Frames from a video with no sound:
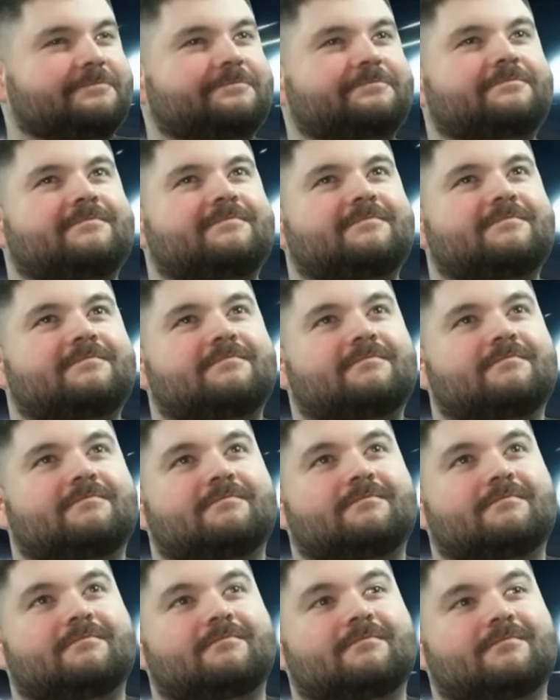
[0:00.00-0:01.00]

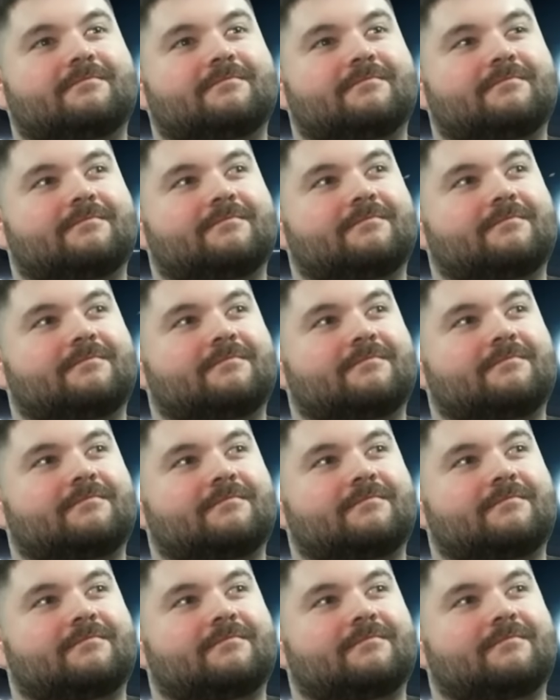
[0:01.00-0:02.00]

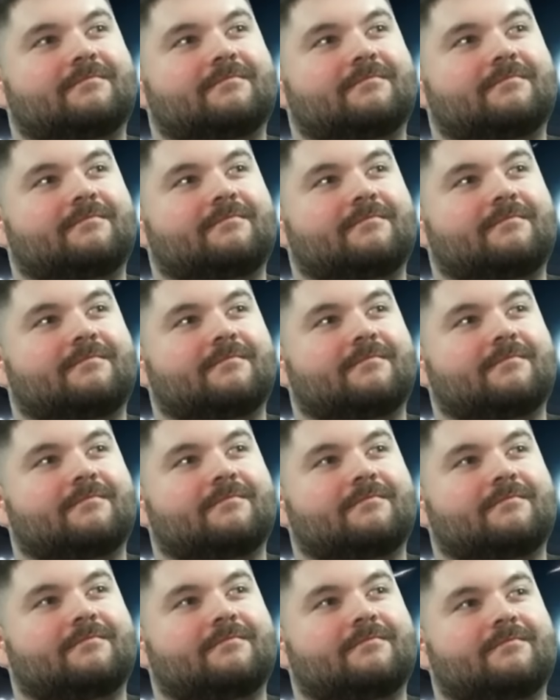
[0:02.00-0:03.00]

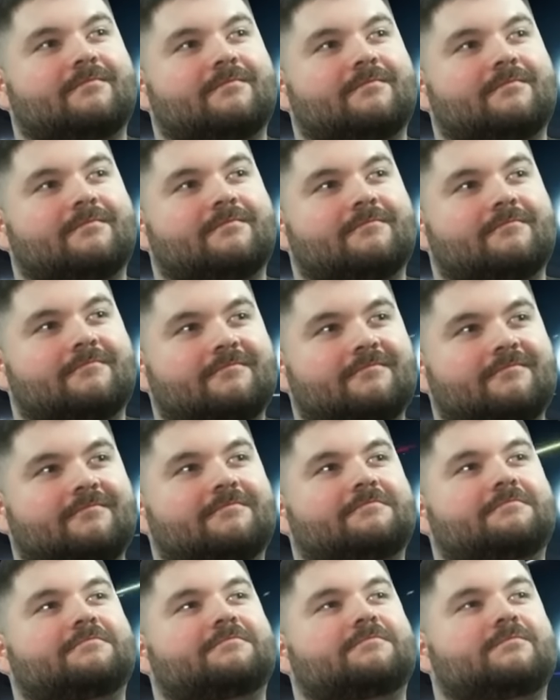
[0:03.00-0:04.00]

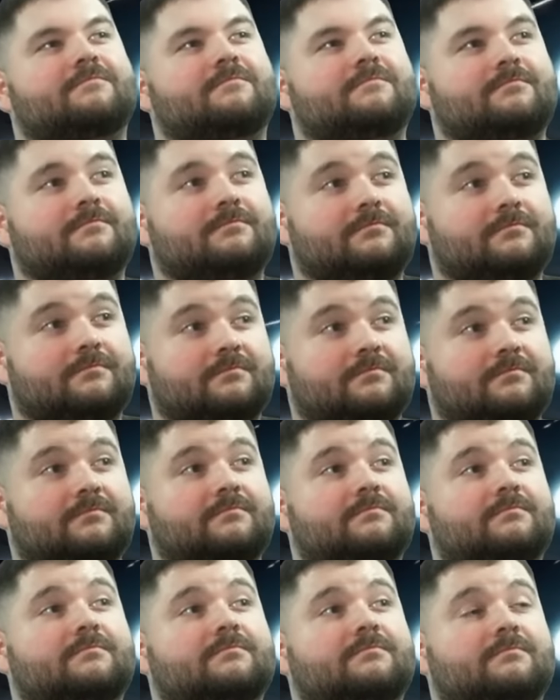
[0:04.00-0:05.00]

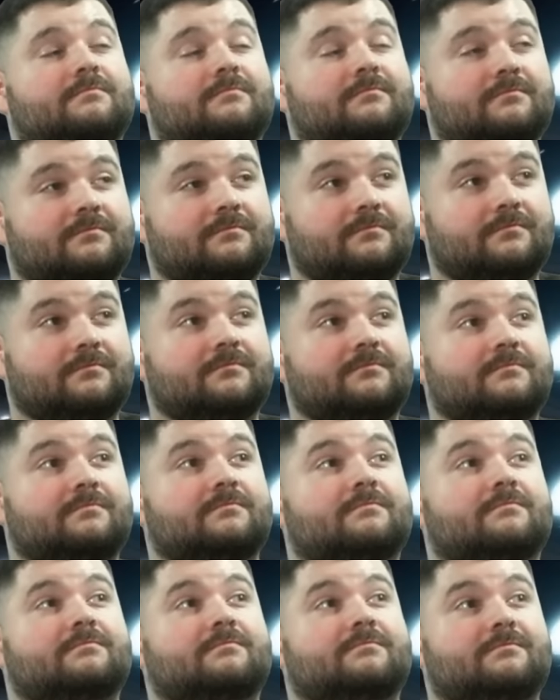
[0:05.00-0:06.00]

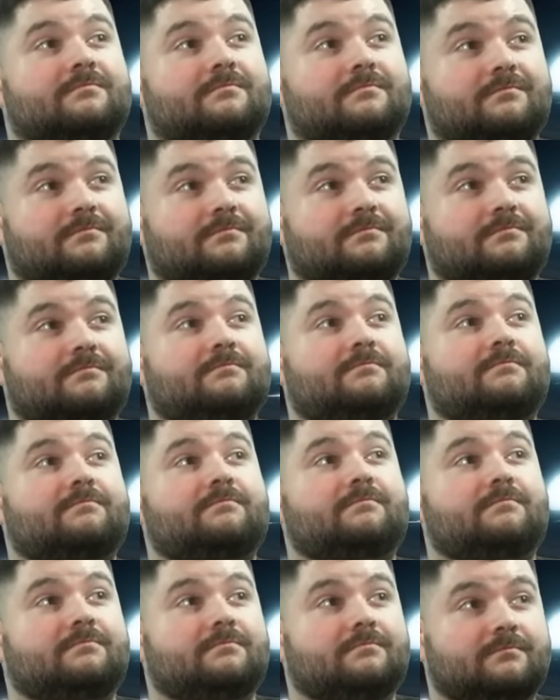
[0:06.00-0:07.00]

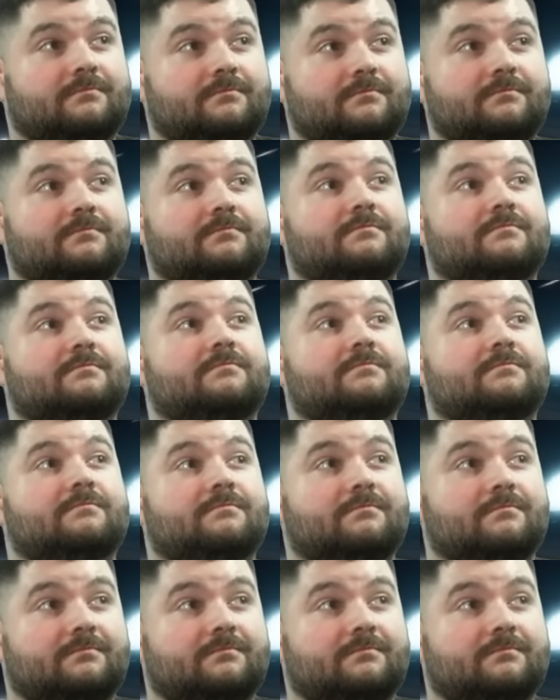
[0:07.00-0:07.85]
No words are spoken by the person on screen.